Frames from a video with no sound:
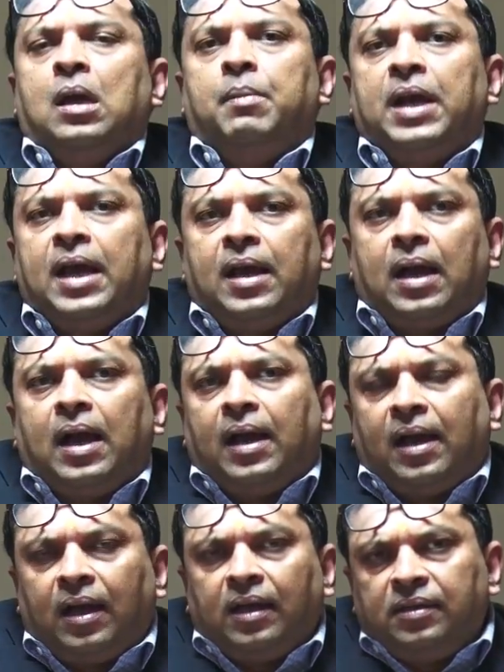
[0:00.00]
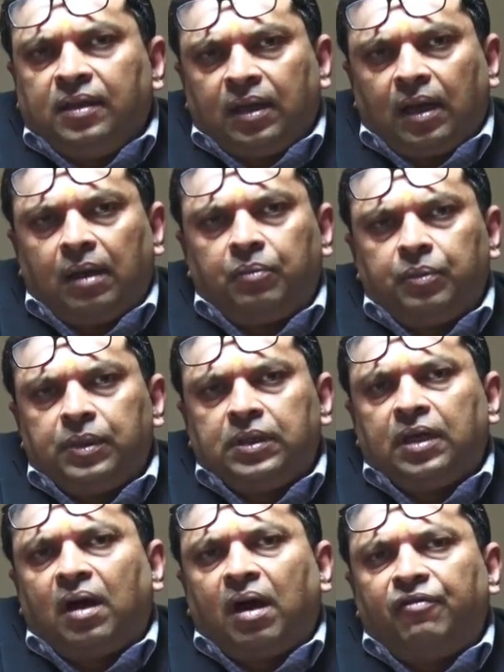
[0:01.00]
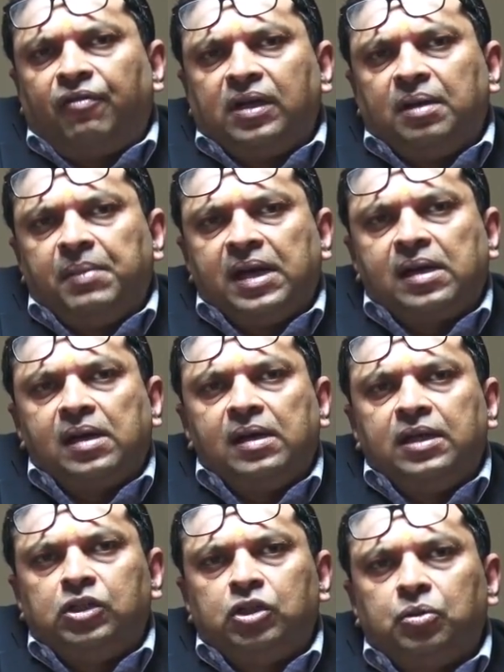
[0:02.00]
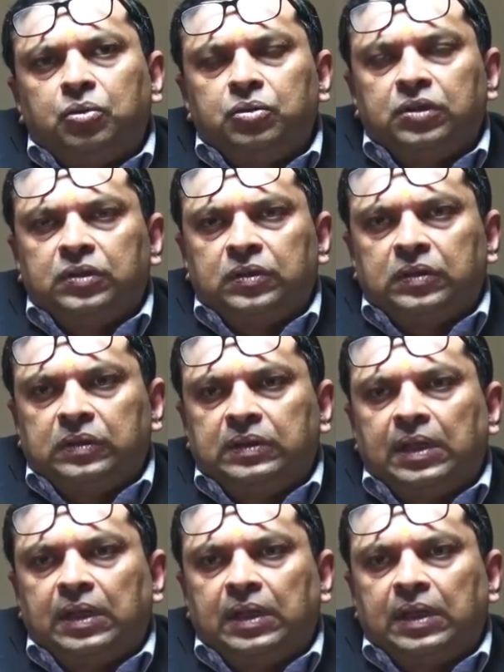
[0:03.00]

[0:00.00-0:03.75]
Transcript: But I think there are fundamental issues